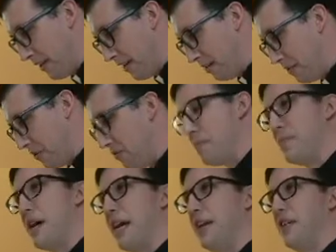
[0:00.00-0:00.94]
I've been
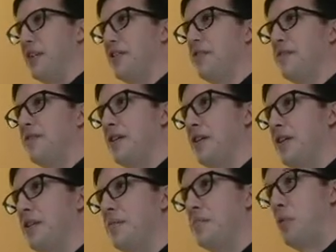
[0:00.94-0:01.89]
reminded
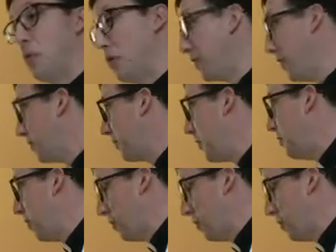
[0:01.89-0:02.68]
on more than a few